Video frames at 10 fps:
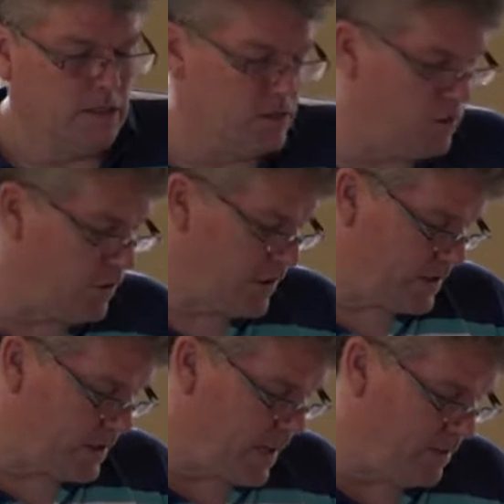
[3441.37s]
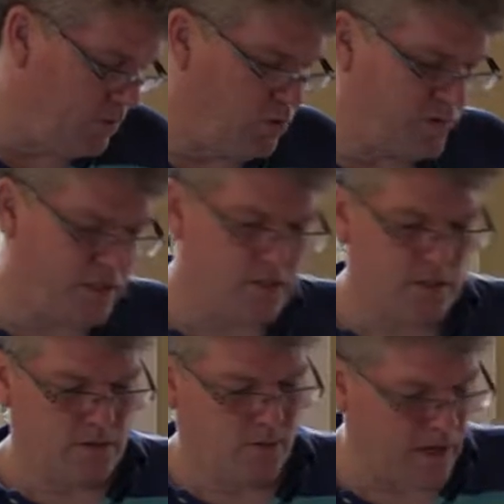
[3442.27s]
You know this that in movies,
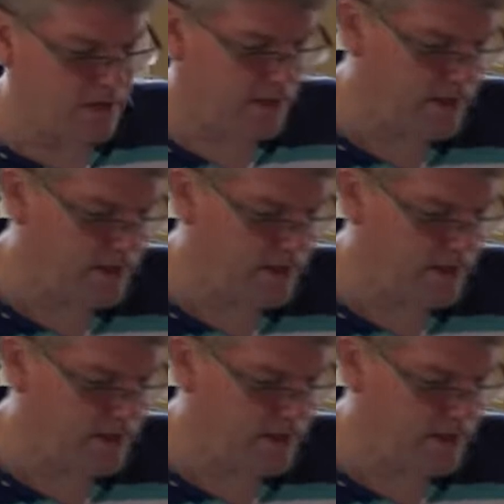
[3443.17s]
why do they